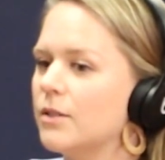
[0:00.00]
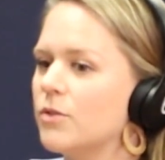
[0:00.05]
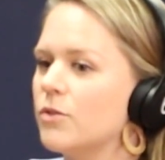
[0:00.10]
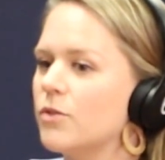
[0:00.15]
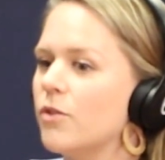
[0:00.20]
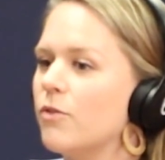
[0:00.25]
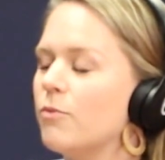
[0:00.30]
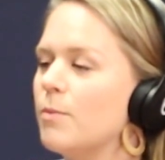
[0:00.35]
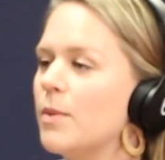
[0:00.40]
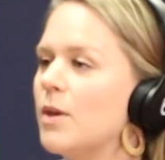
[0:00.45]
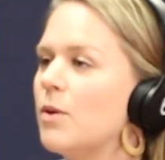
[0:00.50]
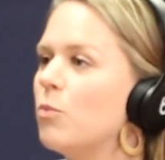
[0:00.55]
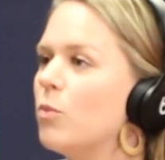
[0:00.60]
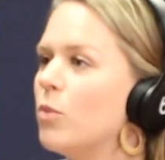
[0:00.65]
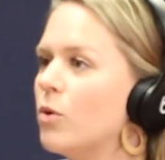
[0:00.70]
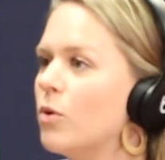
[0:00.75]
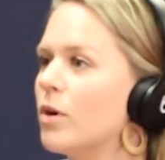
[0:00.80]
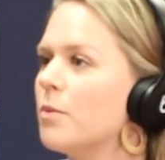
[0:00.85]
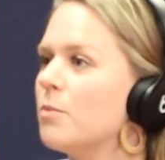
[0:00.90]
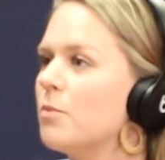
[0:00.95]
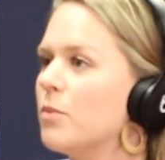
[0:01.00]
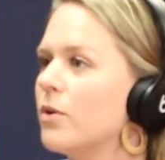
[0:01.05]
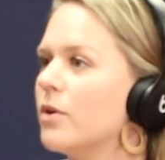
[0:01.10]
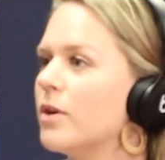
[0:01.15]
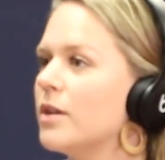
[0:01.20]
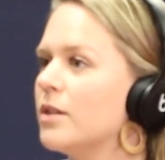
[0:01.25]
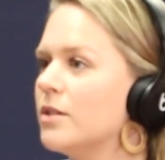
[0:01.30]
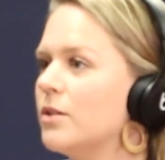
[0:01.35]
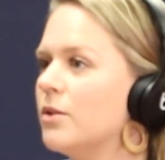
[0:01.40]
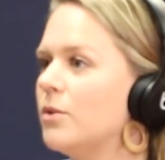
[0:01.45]
drove me more and more
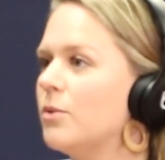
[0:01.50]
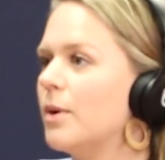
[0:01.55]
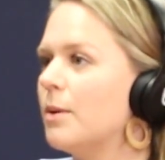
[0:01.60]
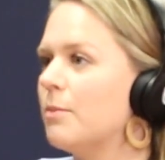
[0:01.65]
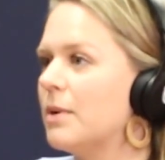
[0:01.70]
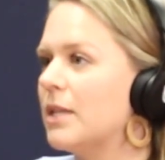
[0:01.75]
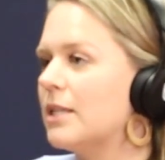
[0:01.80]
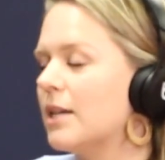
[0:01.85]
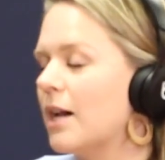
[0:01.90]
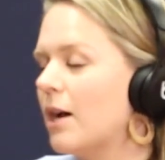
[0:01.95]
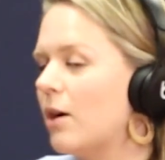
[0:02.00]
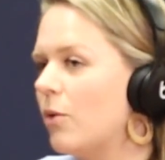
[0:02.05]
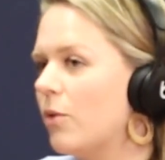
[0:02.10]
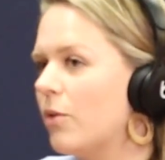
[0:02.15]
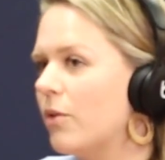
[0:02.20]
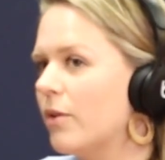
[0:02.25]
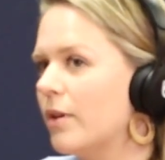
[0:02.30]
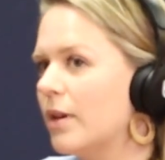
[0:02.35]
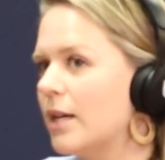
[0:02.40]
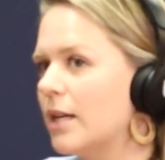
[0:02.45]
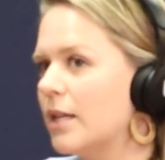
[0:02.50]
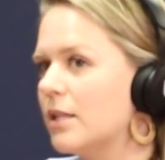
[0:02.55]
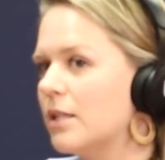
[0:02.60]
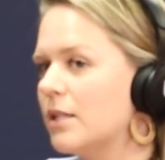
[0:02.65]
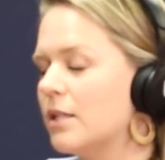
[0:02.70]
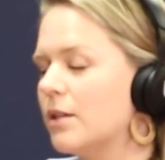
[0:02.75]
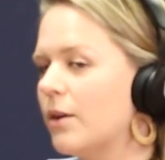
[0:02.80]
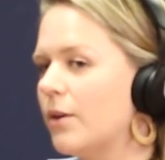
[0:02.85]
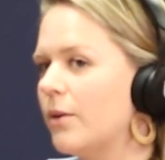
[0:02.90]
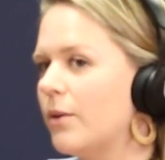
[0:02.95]
into women's health. And
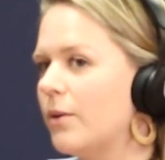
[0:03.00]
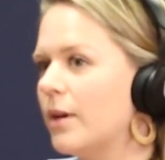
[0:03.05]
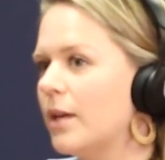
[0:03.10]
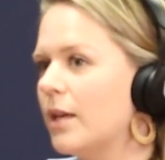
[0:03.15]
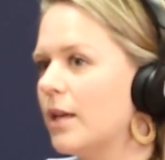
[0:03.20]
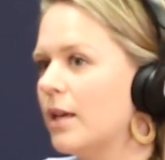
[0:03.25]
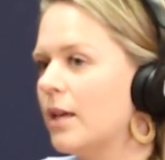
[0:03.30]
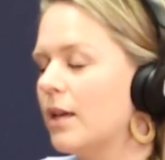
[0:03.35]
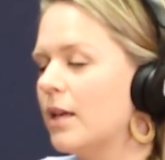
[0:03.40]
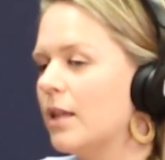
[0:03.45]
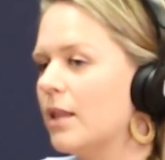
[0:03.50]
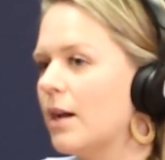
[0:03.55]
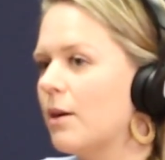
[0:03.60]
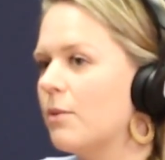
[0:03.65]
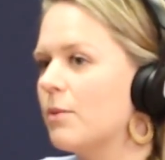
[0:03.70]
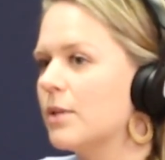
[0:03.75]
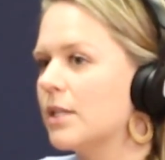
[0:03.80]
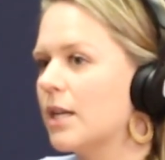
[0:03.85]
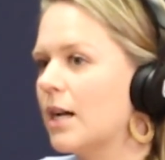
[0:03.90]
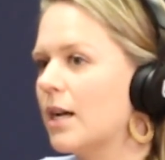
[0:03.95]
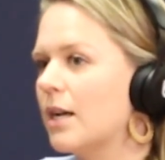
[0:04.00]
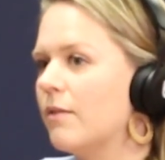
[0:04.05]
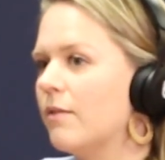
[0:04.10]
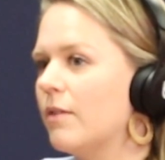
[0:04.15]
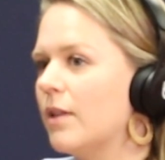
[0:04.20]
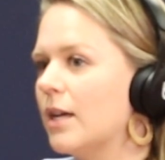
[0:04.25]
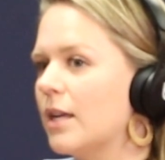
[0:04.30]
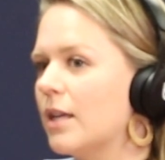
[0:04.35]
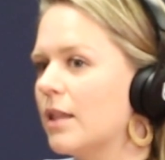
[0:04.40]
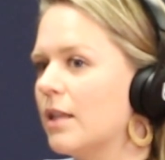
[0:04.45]
so that was kind of
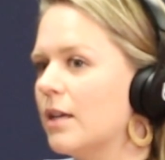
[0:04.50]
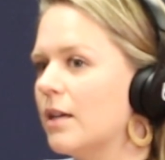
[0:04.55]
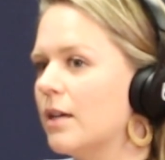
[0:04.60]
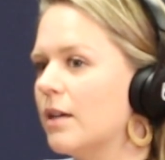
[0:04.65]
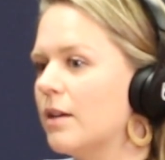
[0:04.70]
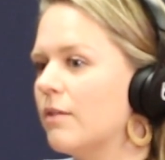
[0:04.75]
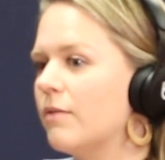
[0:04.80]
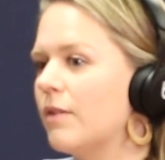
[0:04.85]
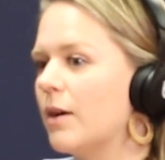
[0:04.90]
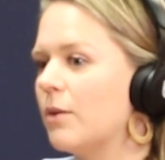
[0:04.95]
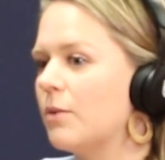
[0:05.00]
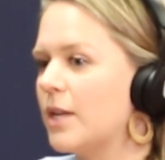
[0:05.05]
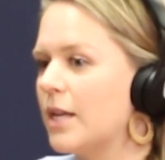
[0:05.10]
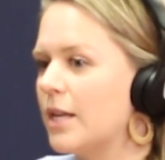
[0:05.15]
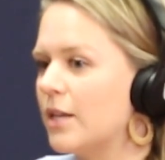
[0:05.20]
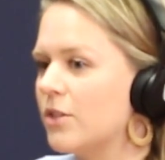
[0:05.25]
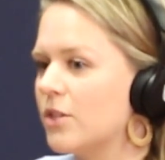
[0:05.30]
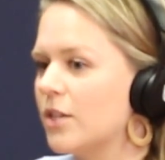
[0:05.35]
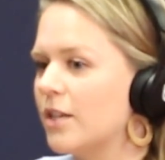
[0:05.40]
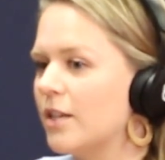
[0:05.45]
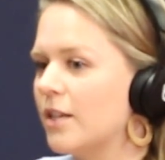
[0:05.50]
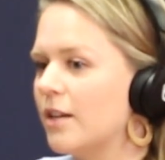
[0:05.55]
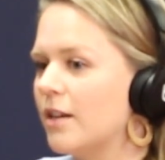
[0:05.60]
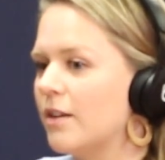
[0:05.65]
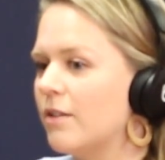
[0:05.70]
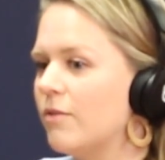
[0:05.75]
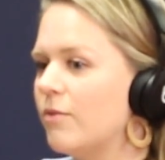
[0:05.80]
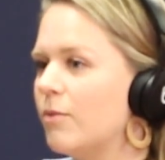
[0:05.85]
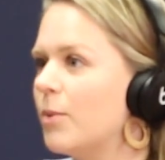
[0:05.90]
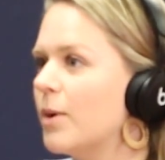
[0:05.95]
like the foundation
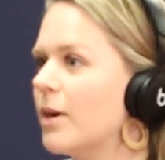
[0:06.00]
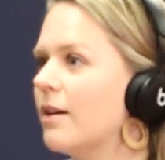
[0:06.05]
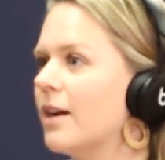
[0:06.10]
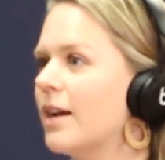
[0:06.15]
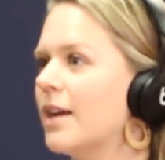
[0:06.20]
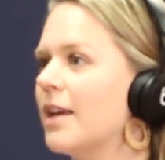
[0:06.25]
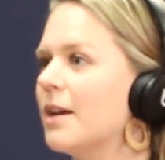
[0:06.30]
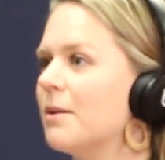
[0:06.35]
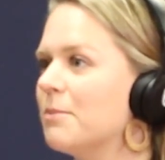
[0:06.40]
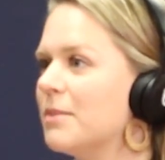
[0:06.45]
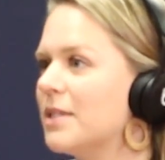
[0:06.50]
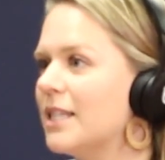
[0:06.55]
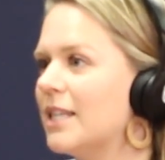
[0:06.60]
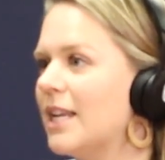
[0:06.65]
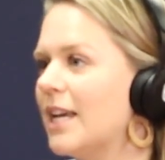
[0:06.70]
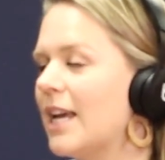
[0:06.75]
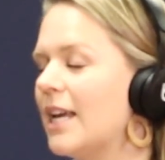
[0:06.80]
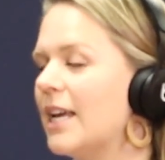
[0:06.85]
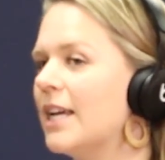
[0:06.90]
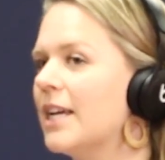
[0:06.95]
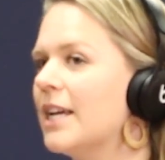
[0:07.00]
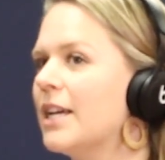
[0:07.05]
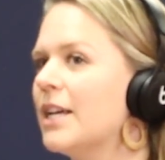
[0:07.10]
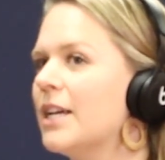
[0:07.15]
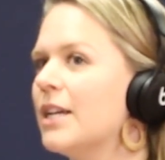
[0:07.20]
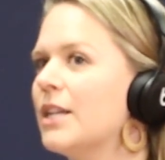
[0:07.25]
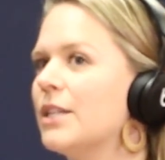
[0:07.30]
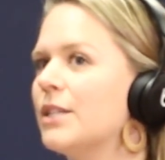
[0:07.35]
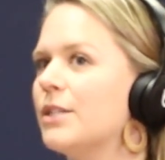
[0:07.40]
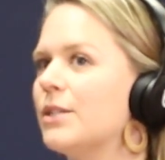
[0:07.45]
of where I am today.
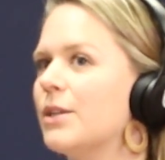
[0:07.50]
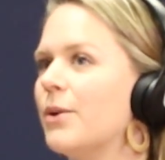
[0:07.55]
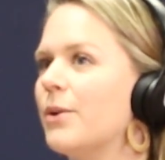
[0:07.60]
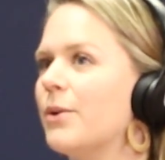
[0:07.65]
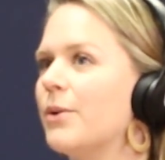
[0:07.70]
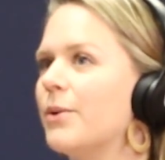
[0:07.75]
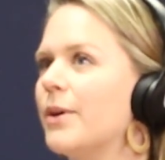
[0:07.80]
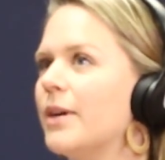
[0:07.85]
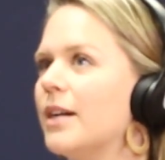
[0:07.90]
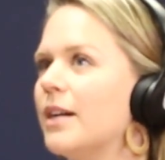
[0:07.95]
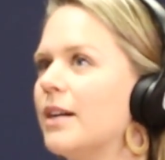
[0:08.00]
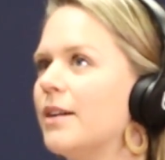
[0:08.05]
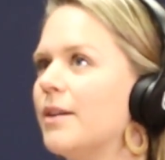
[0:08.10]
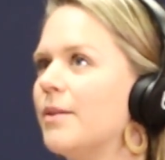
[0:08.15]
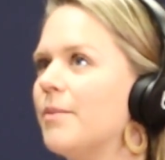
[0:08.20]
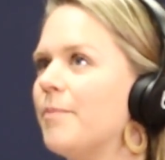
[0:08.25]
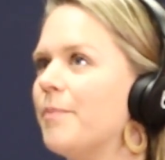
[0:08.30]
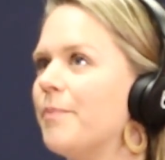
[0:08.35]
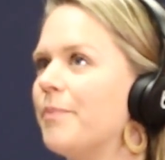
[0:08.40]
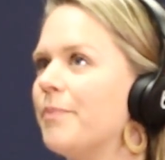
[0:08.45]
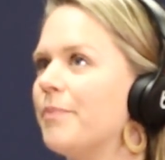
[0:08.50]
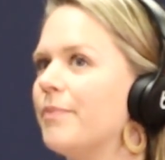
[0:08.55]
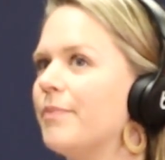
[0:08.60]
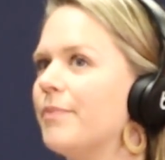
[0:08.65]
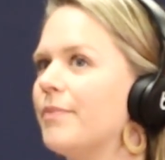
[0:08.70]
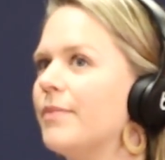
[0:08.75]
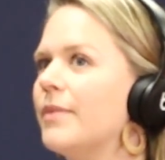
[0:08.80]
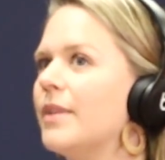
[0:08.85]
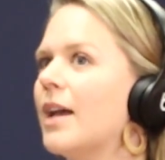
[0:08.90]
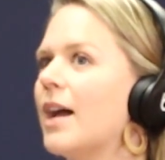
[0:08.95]
So
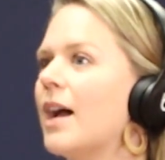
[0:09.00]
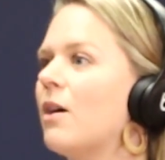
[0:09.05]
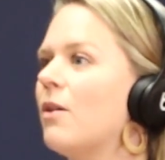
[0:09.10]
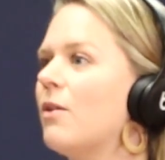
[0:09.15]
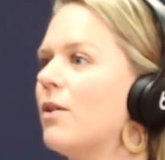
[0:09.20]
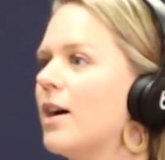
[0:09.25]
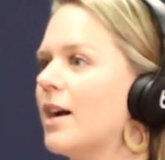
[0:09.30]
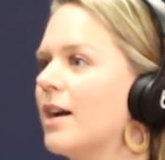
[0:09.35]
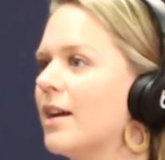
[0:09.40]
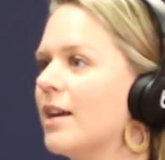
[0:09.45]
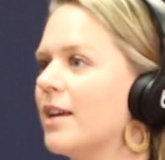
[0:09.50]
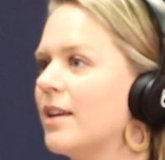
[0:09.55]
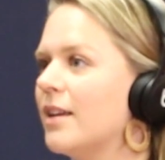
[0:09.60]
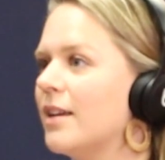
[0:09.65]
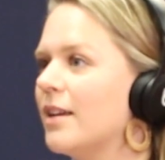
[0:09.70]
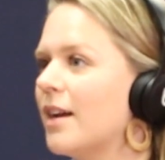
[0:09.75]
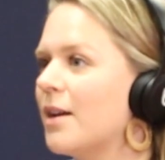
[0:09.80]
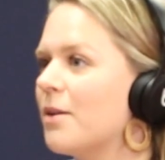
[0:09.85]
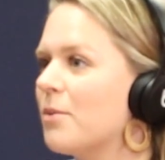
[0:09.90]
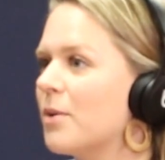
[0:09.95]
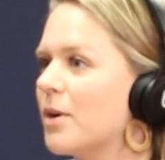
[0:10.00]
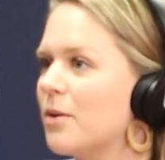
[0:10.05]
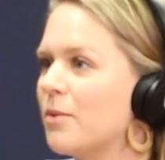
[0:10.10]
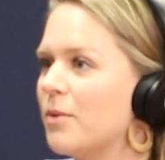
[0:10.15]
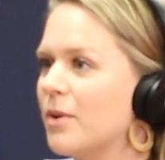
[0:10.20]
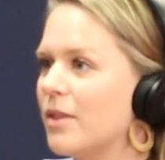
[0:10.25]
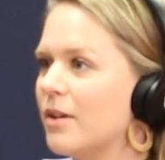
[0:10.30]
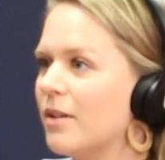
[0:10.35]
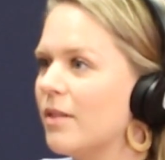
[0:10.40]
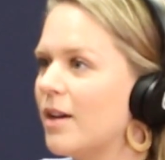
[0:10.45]
now I work
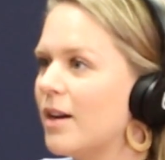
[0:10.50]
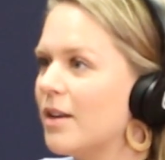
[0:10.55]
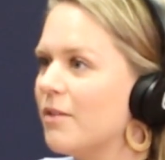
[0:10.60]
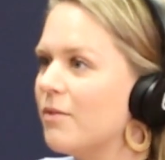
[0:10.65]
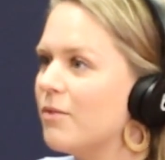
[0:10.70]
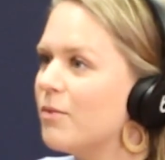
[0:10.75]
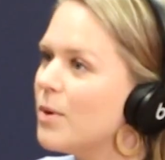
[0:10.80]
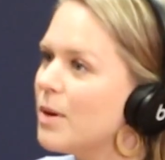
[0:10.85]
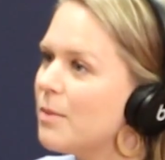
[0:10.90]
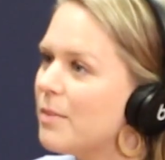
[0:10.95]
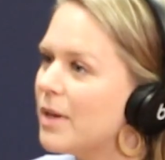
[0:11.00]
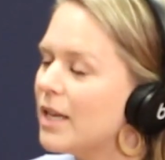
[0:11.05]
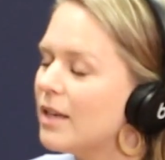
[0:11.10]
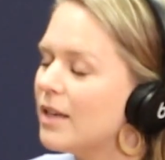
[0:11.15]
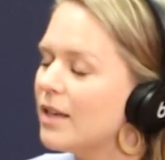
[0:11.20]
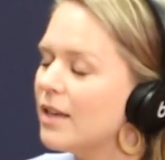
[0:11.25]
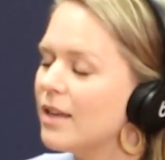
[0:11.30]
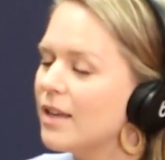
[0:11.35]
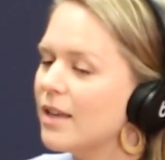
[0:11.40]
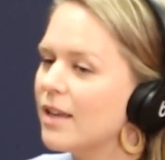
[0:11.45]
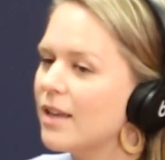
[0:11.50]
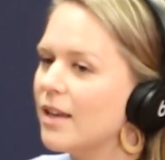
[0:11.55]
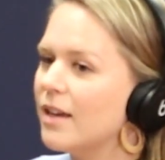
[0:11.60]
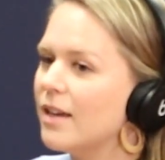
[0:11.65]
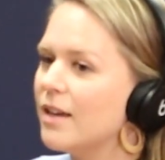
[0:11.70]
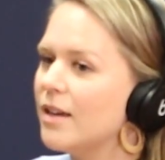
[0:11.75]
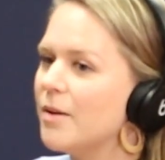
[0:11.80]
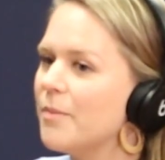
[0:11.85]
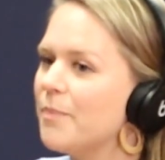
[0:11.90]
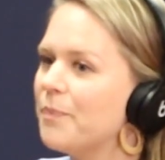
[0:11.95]
with a lot of women,
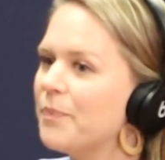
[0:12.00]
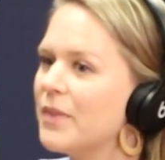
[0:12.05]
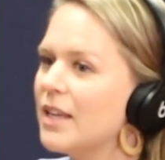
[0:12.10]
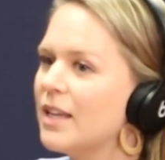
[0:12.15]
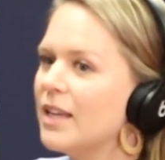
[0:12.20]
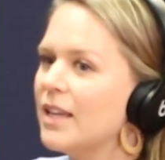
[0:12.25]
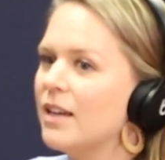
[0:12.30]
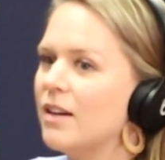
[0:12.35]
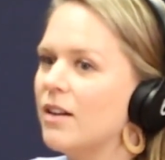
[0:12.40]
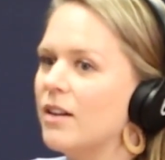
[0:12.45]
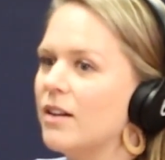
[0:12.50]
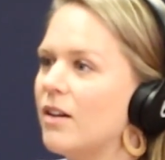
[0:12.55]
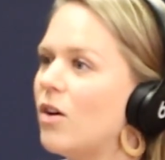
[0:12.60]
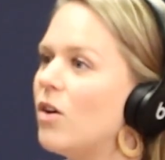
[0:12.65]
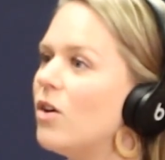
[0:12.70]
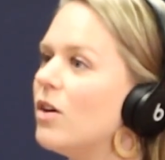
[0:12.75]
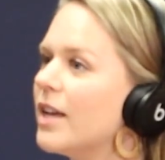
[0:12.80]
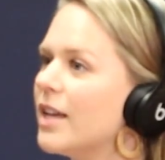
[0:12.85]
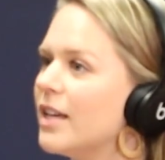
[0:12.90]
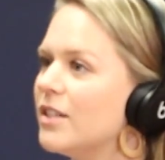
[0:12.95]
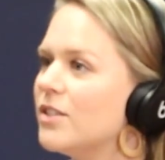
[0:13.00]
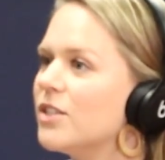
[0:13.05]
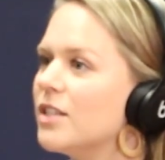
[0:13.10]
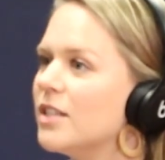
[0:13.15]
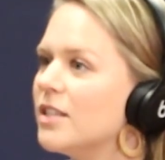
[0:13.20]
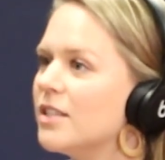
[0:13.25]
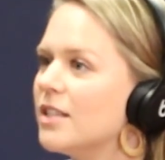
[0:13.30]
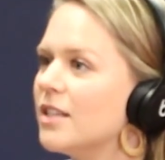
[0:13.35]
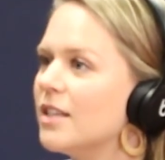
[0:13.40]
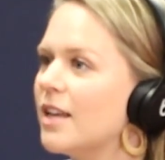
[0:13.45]
all
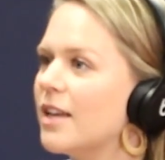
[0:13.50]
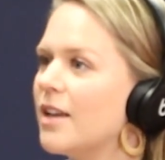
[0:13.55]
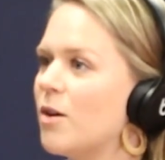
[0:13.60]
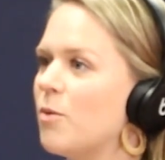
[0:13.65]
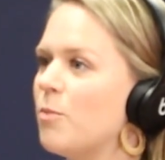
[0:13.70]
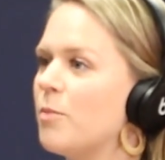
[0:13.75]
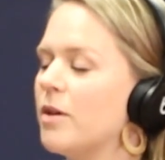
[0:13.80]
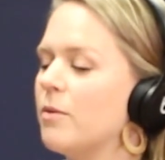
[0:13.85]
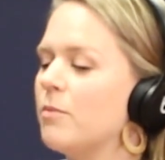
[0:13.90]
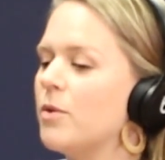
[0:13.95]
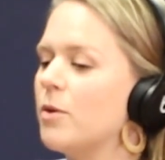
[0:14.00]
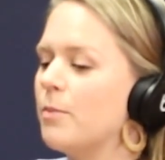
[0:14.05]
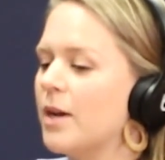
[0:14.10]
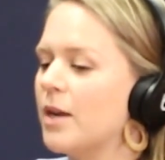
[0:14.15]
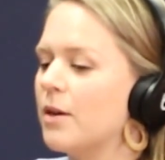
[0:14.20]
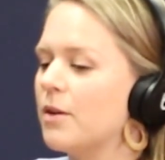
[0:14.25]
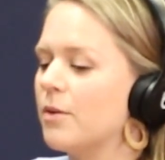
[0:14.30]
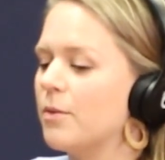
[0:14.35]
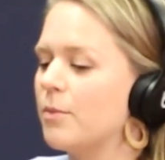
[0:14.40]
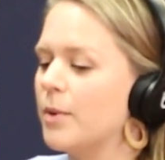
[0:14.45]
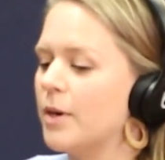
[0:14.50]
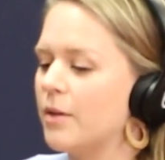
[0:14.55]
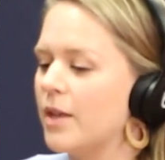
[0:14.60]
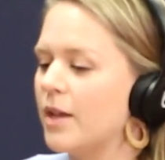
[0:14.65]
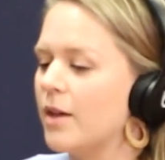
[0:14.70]
ages, and I help them no matter where